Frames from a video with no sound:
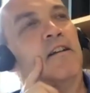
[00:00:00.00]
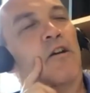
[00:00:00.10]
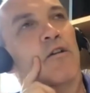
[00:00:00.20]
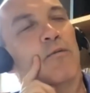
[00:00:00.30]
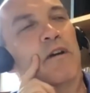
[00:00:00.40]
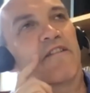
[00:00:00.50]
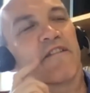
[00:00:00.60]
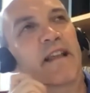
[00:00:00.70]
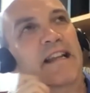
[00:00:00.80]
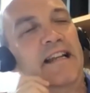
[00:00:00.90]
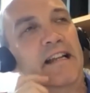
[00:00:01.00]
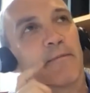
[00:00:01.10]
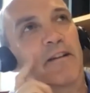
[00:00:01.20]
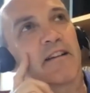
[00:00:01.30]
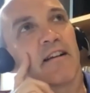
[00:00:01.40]
Going away from that a little
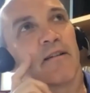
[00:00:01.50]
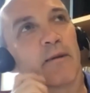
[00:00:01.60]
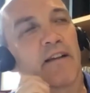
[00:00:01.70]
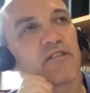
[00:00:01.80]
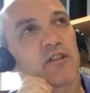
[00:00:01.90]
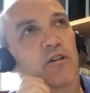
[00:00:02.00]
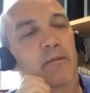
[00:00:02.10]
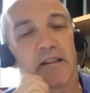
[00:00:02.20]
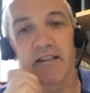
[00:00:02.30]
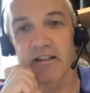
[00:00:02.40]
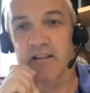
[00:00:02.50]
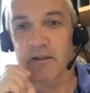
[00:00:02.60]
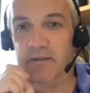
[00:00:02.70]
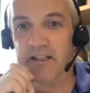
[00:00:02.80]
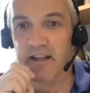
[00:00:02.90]
bit, we have to talk about this at
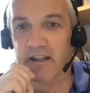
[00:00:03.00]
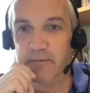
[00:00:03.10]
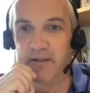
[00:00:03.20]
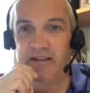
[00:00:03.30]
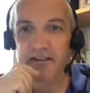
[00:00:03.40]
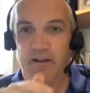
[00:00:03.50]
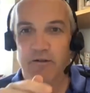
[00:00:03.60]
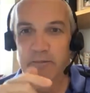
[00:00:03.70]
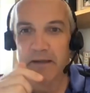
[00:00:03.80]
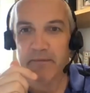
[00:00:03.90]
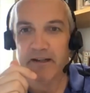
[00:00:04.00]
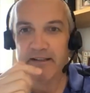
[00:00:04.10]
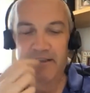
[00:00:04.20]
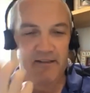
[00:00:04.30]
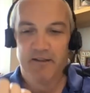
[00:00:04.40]
some stage because there's loads of people
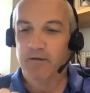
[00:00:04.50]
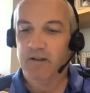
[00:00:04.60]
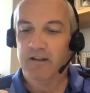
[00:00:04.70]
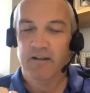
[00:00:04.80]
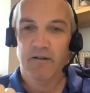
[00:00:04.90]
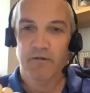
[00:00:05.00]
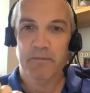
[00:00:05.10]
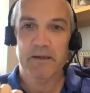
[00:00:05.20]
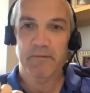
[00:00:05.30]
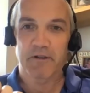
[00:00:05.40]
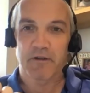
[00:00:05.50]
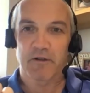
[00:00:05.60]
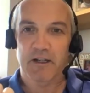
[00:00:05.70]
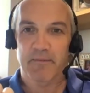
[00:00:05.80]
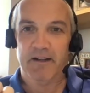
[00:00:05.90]
asking. So a load of people
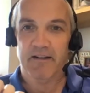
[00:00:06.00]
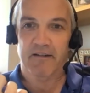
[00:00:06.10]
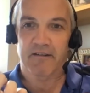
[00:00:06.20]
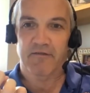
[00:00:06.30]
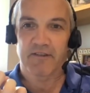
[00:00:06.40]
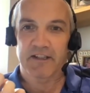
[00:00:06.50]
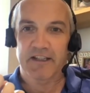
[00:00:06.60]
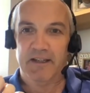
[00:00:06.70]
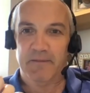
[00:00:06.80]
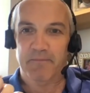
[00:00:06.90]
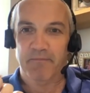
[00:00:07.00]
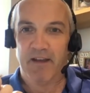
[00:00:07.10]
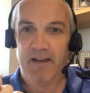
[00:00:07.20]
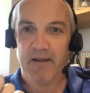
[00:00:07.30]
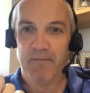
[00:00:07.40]
talking about our lovely
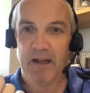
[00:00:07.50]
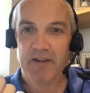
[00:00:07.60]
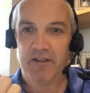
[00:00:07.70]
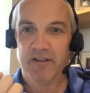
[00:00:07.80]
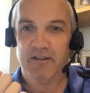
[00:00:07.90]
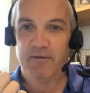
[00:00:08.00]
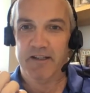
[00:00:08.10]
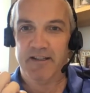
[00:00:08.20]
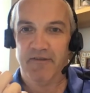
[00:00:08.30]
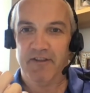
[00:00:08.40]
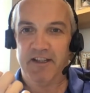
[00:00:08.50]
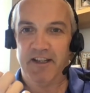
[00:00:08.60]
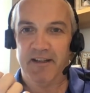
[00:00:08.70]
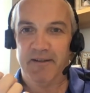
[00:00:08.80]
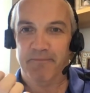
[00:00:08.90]
match in
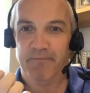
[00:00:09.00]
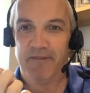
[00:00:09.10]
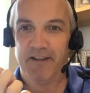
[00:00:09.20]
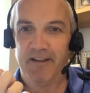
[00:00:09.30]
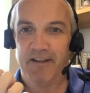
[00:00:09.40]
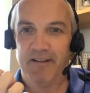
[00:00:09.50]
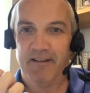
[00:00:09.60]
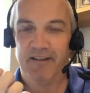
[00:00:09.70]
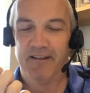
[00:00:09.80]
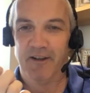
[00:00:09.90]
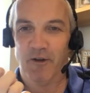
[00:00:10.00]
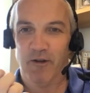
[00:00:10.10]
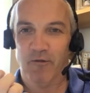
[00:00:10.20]
2017. They call